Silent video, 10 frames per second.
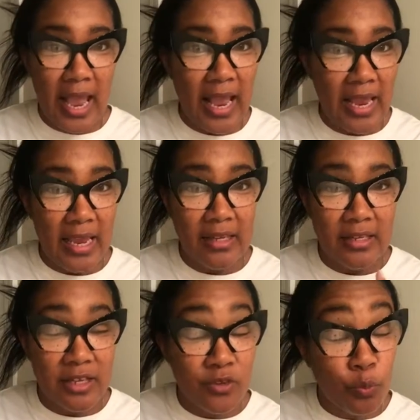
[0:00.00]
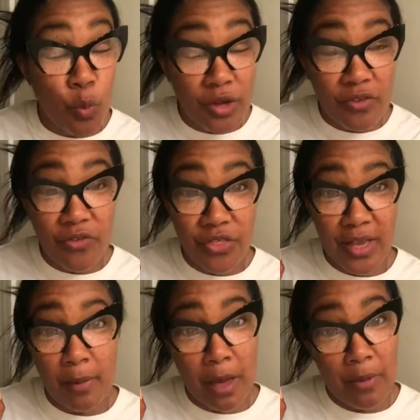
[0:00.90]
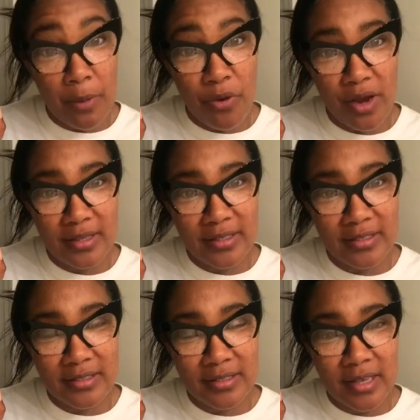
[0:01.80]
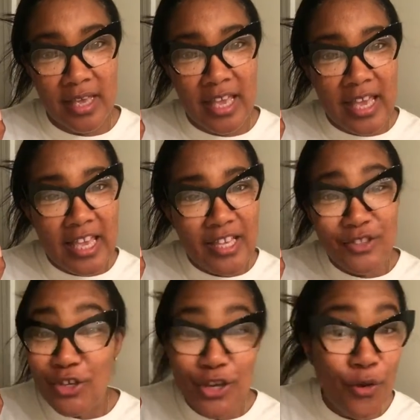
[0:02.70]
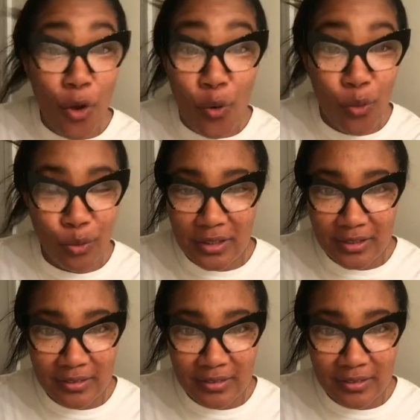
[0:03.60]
And the wonderful thing about my product is, it's a year old.